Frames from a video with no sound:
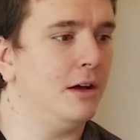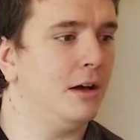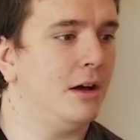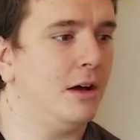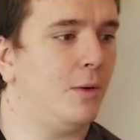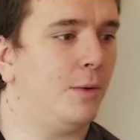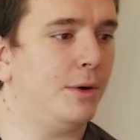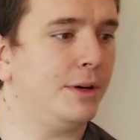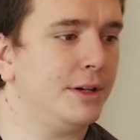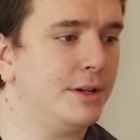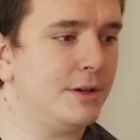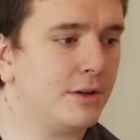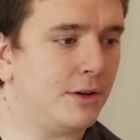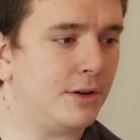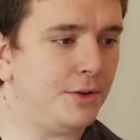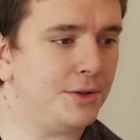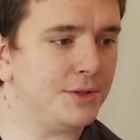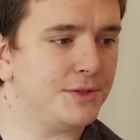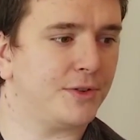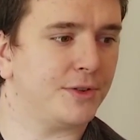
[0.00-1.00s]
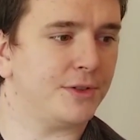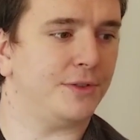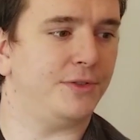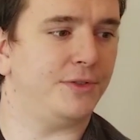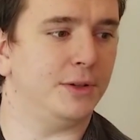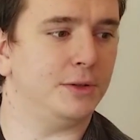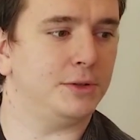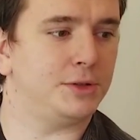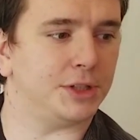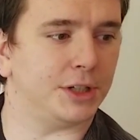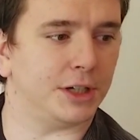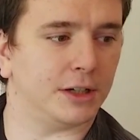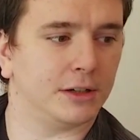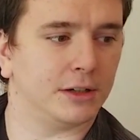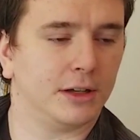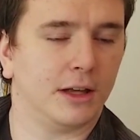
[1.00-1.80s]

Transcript: What are your goals for the future?